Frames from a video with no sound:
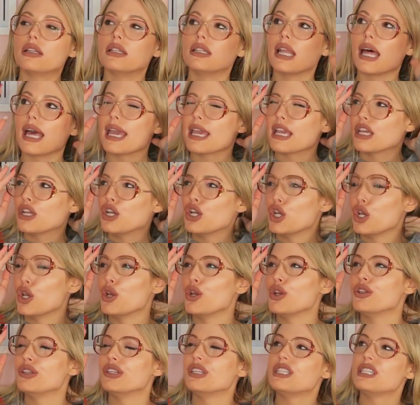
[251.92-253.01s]
like
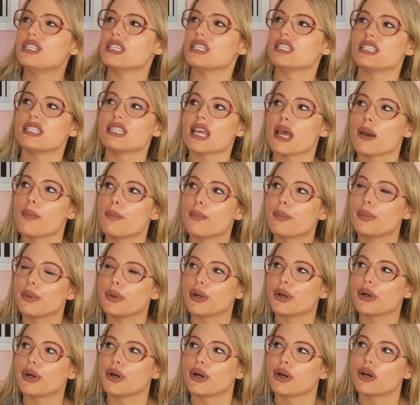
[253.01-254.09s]

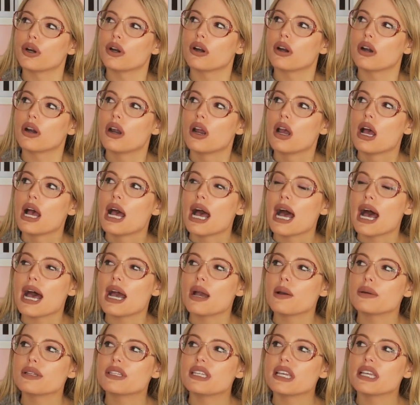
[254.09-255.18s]
December,
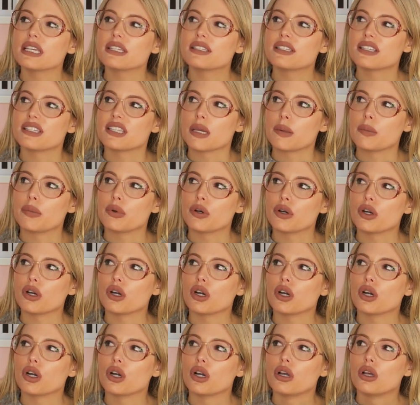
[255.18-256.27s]
I would say like
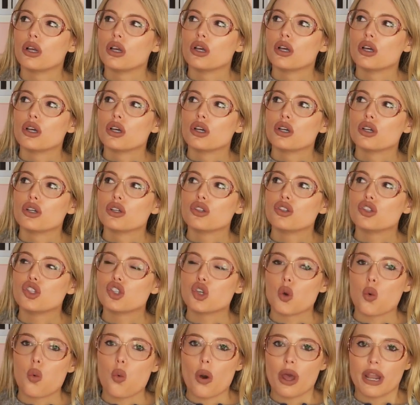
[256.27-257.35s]
December
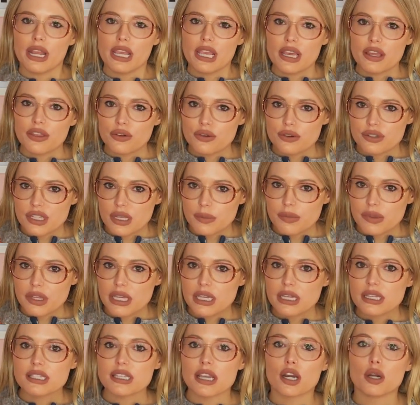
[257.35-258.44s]
20th or
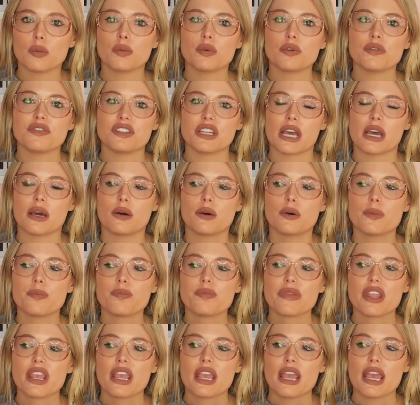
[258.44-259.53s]
something, Sarah moved out.
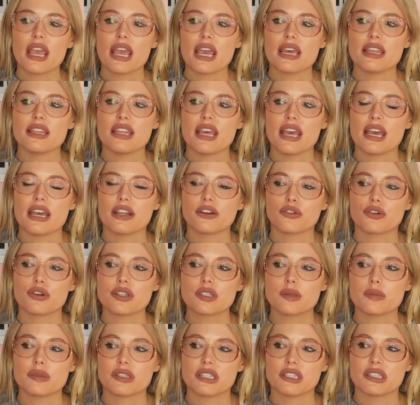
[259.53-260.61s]
And then
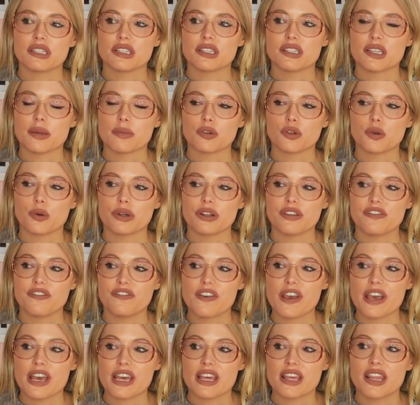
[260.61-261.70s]
Christmas is December
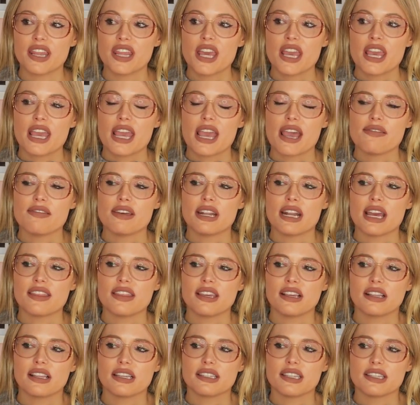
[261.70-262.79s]
25th. And then I
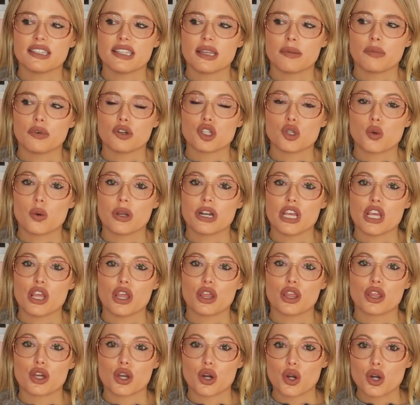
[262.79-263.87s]
think like December
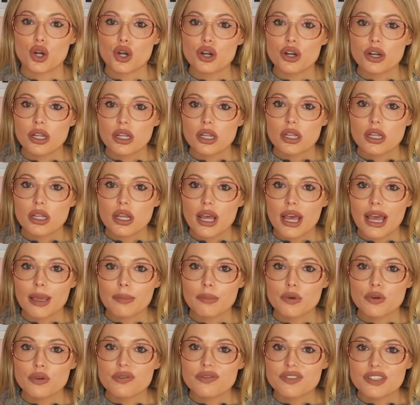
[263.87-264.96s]
23rd, I
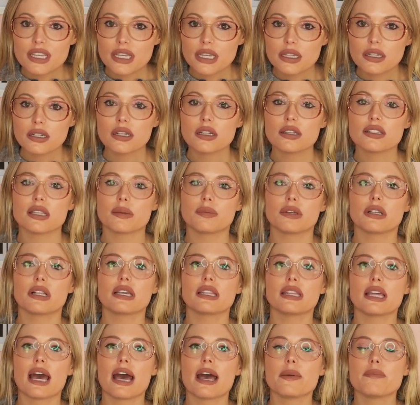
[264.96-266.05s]
moved in, something
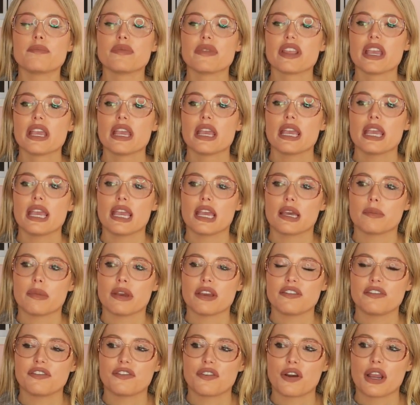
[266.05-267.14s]
like that. And
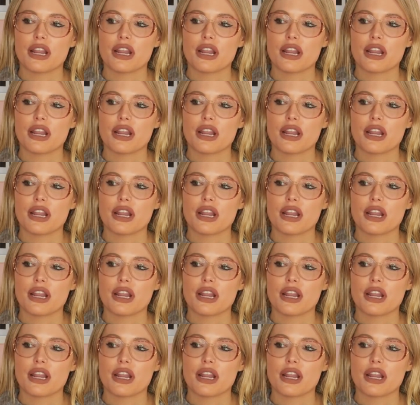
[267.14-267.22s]
my